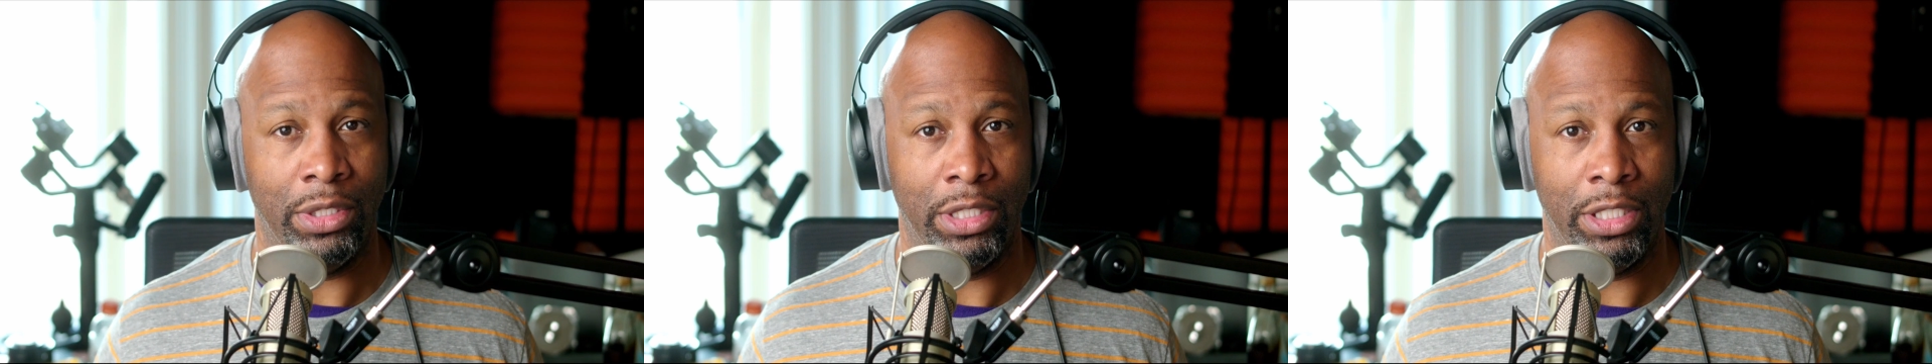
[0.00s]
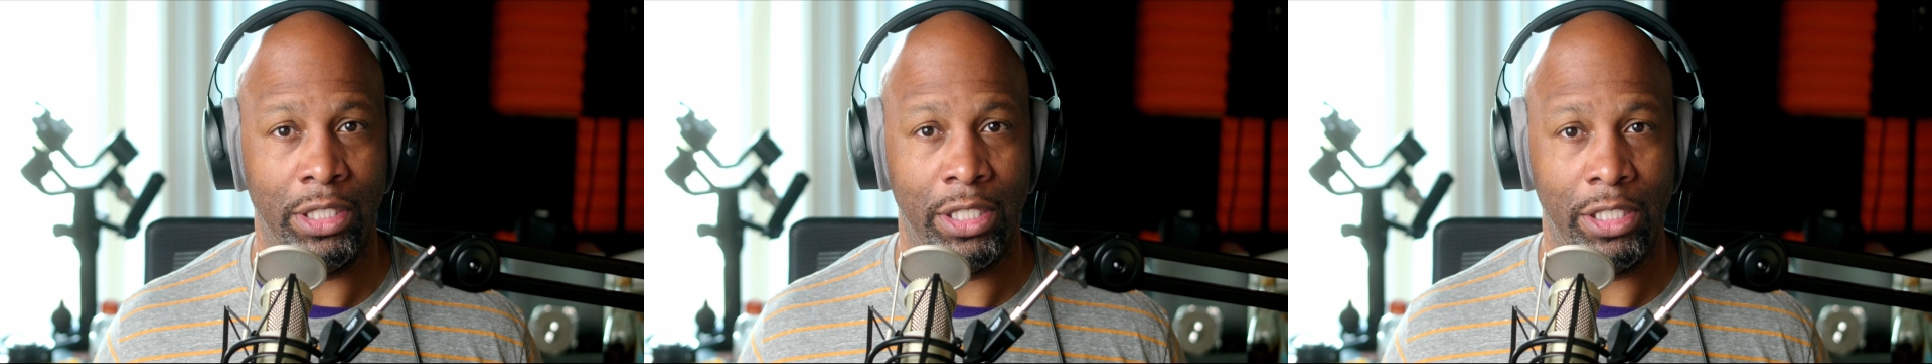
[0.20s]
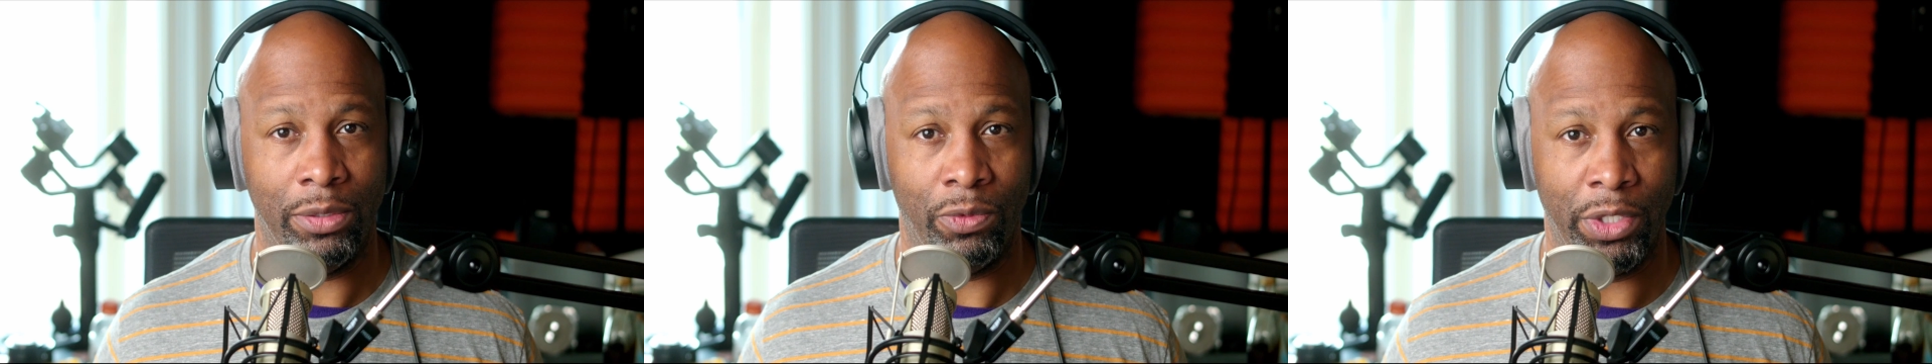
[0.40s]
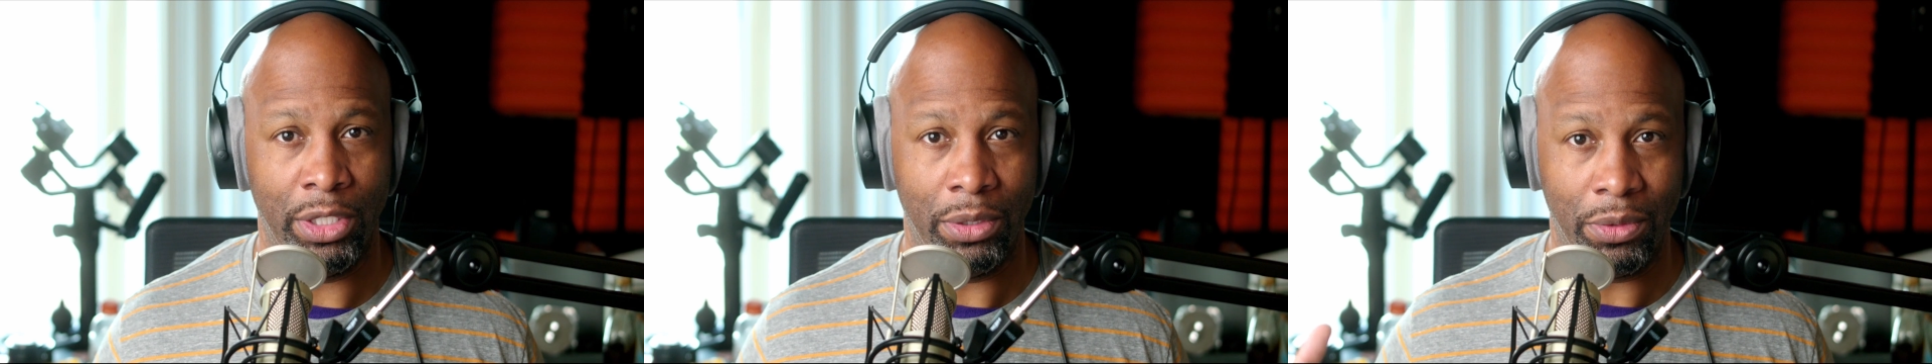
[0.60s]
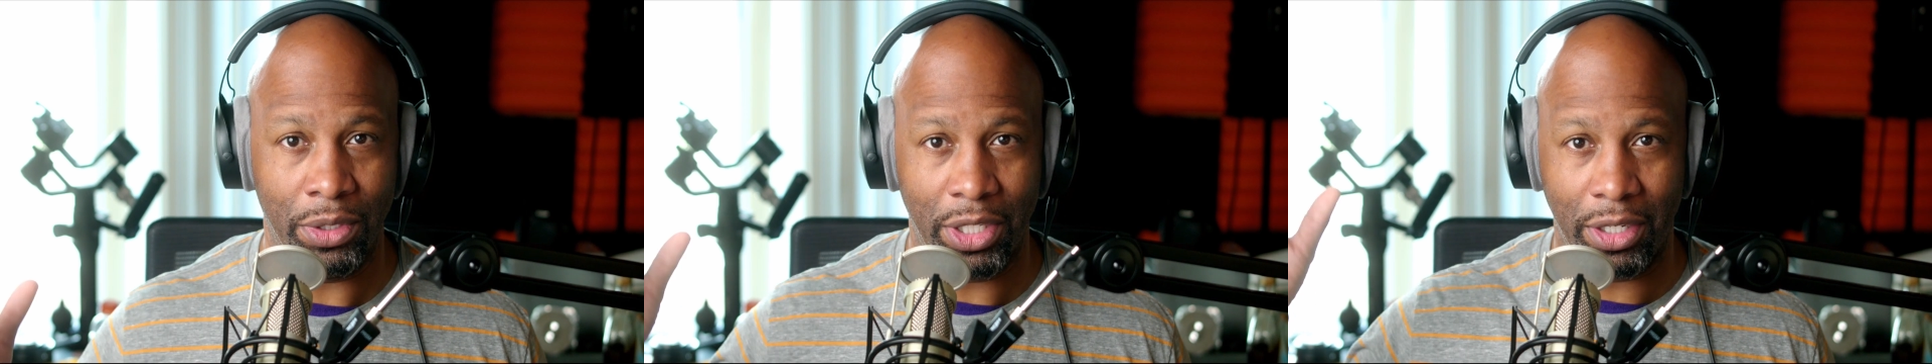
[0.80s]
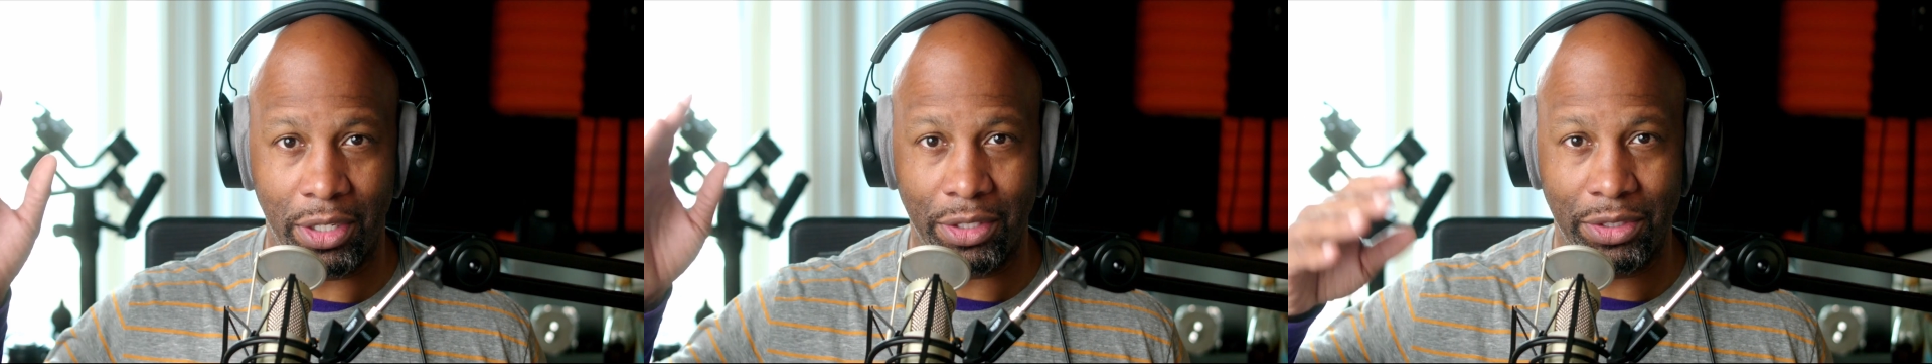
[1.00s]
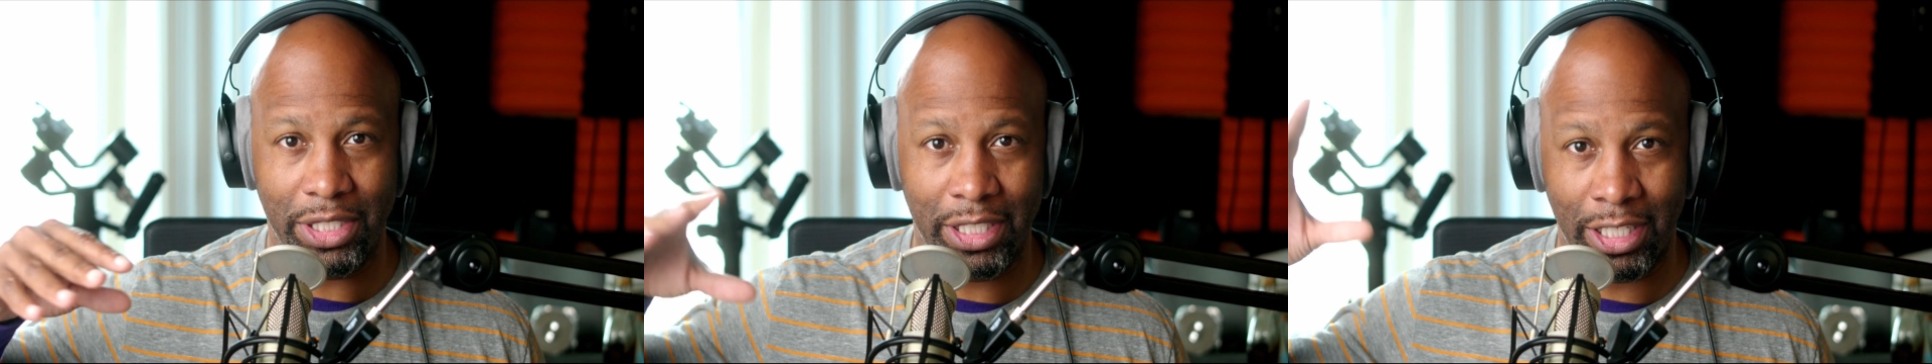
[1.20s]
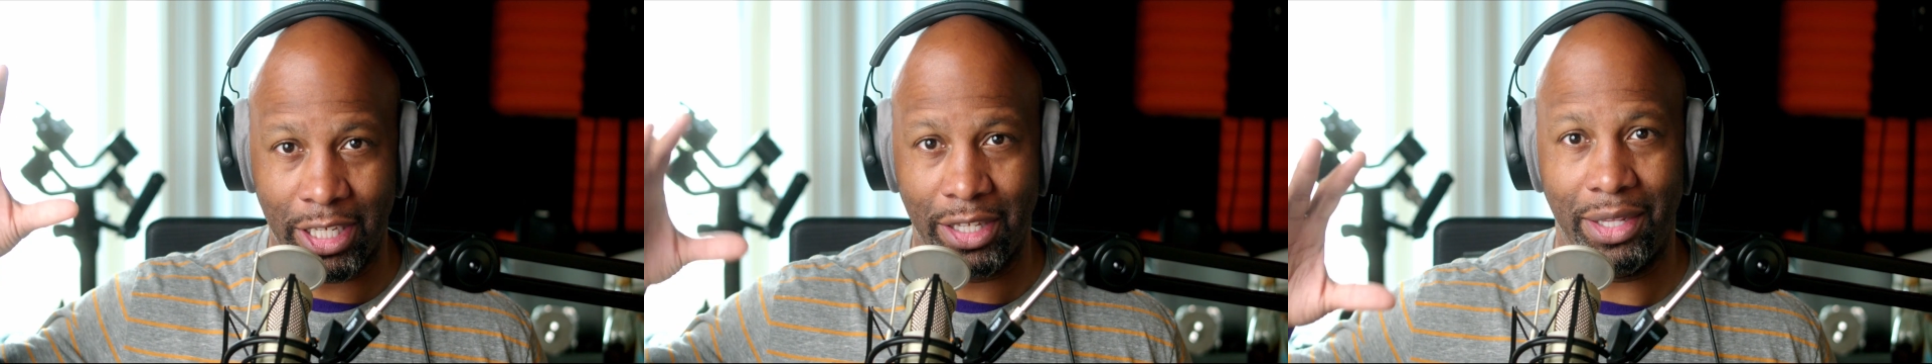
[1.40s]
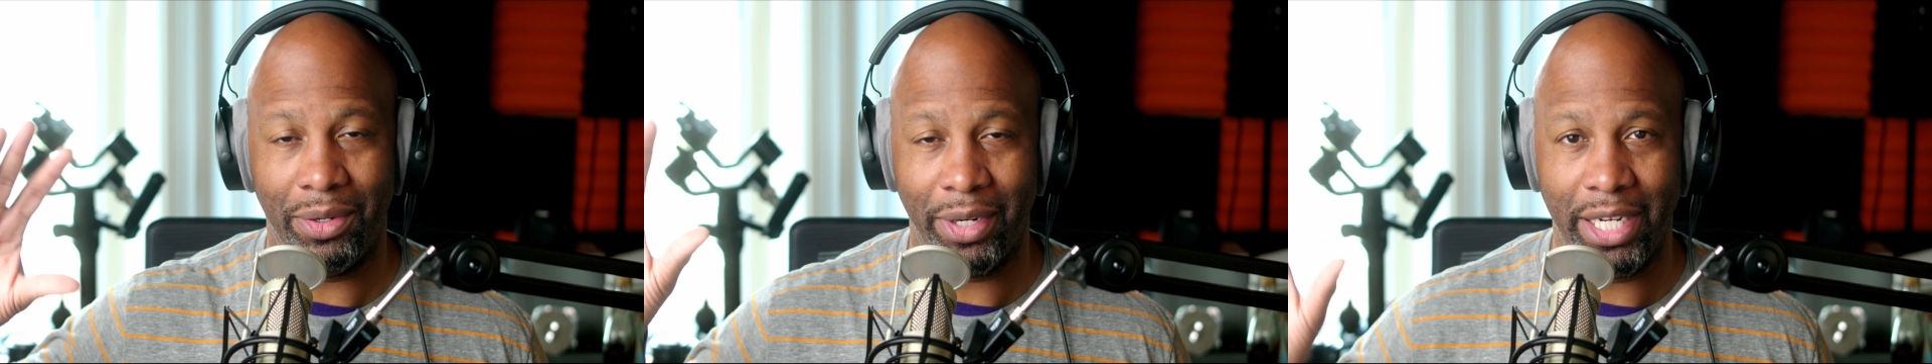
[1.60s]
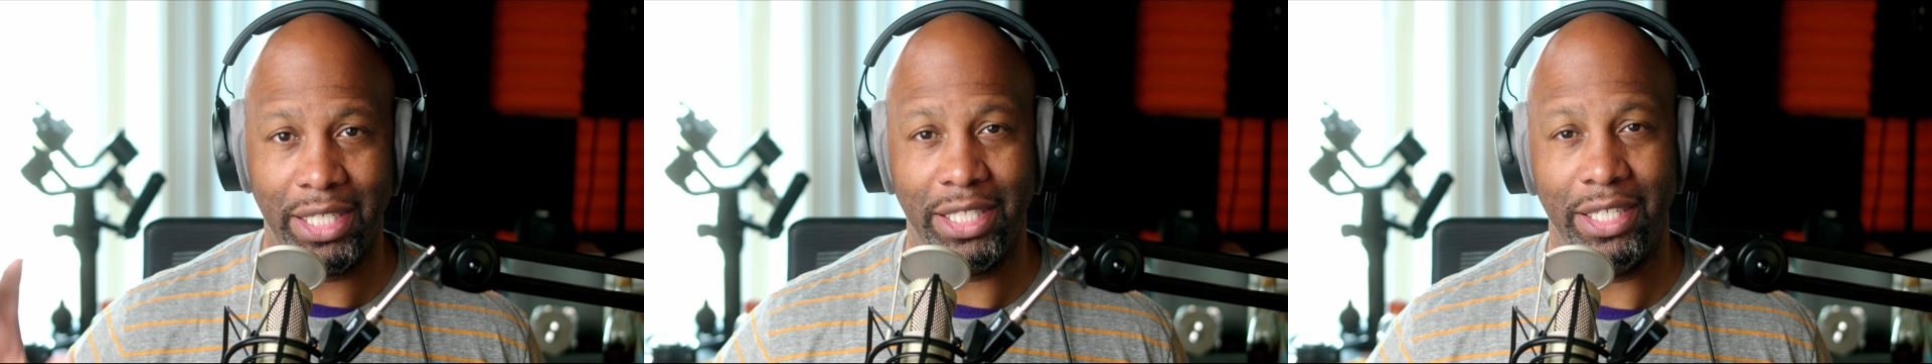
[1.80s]
it and we do it all together
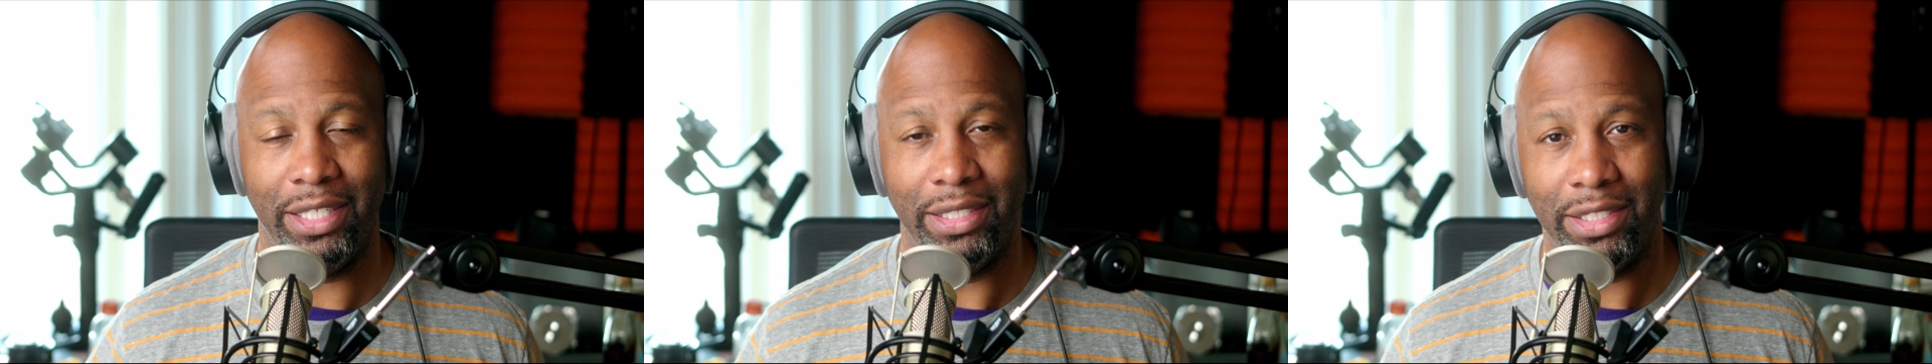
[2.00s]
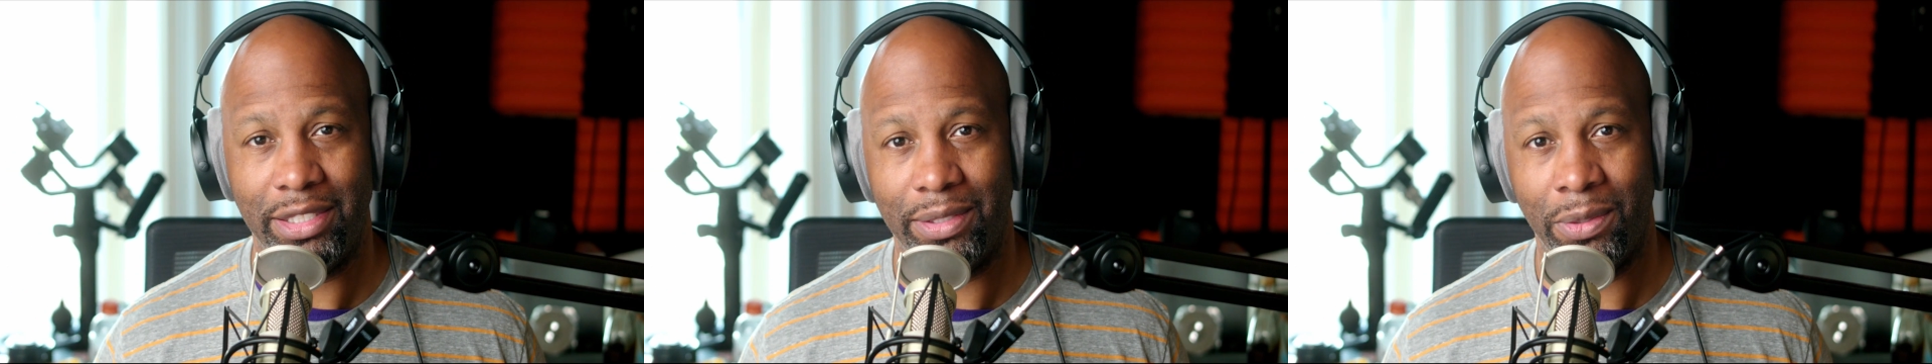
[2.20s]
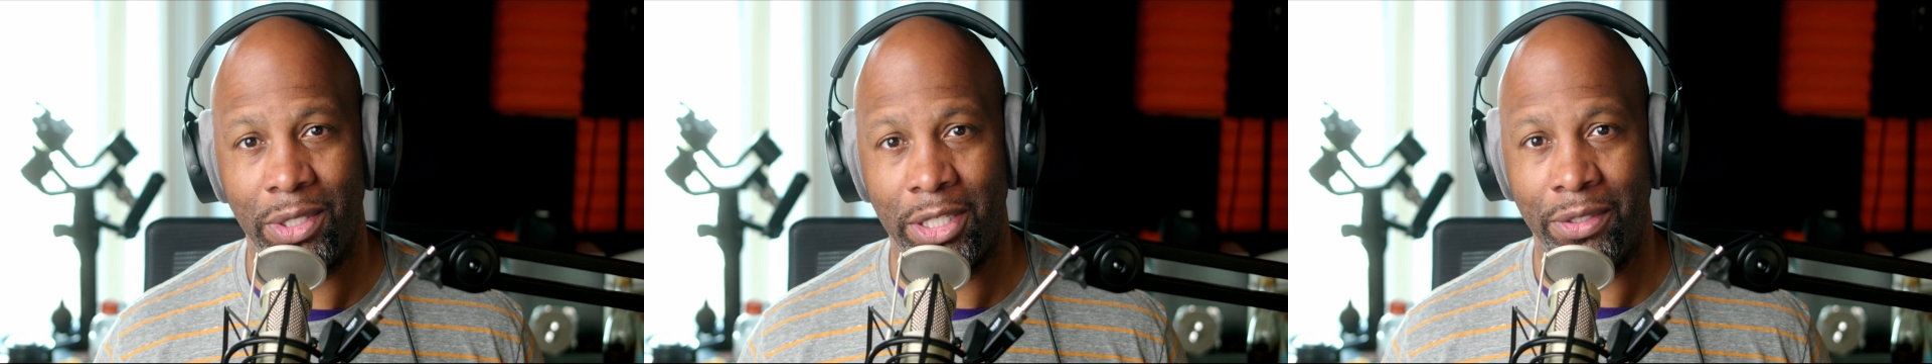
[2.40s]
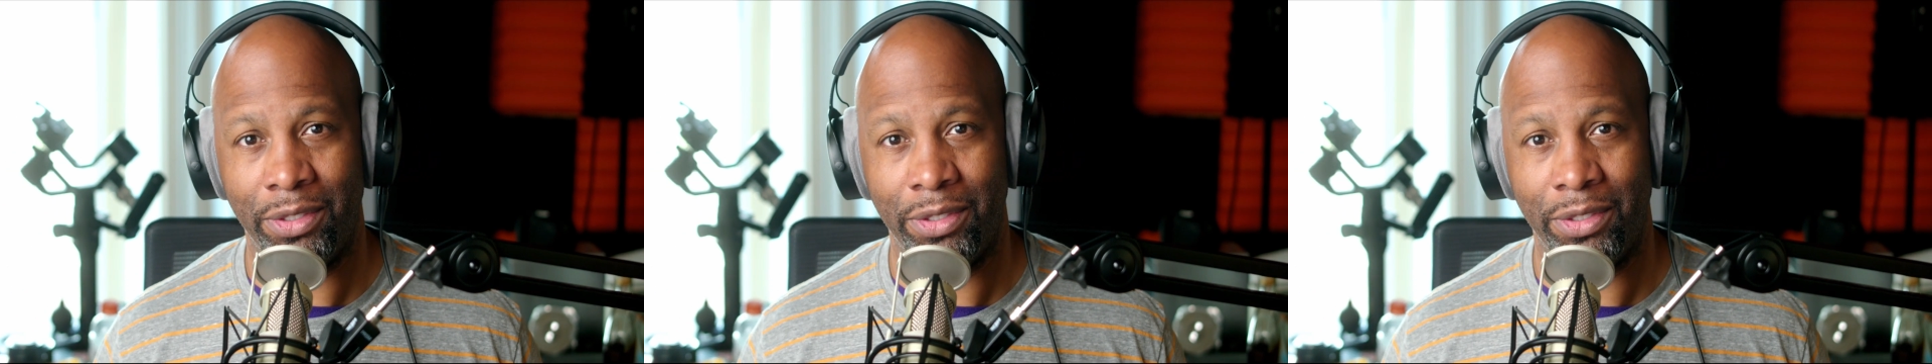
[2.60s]
right there in the studio.